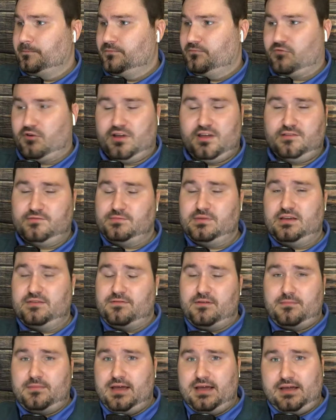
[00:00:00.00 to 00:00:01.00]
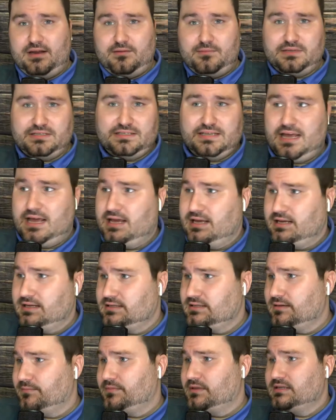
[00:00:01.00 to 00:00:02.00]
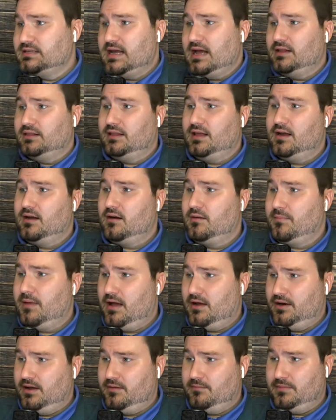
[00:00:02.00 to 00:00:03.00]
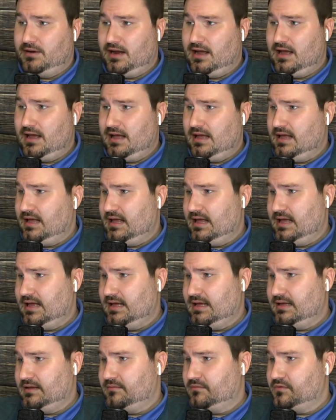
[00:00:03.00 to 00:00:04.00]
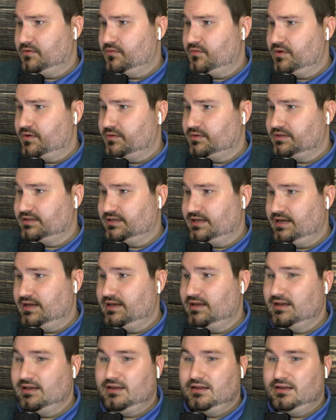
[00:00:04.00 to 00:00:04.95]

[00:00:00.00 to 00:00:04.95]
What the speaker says: Forgive me if I'm making a mistake and something's out there about him, but we will see.